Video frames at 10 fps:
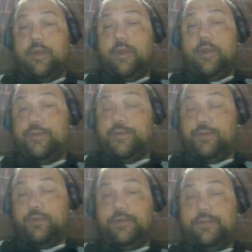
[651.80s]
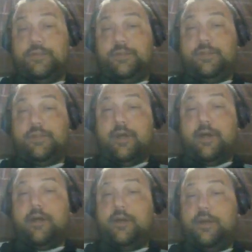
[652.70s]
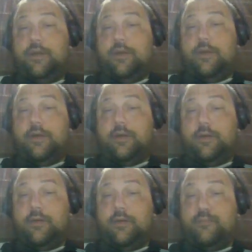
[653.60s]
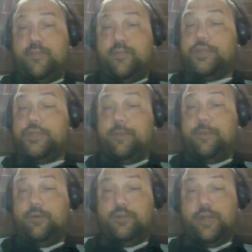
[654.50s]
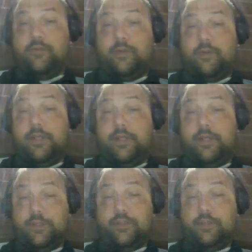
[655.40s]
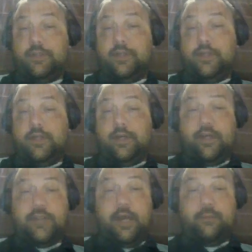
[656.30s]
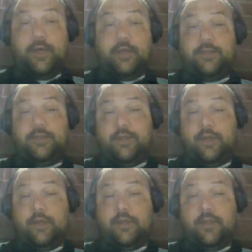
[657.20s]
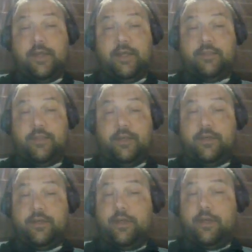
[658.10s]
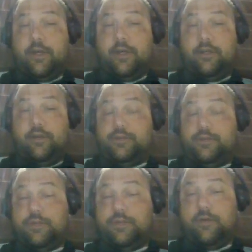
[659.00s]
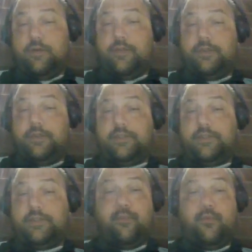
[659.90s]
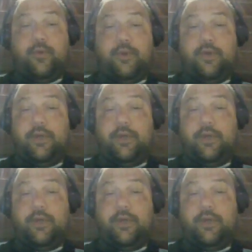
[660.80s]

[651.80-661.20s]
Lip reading: open source pushing up to generally intelligent chatbot that users of this app would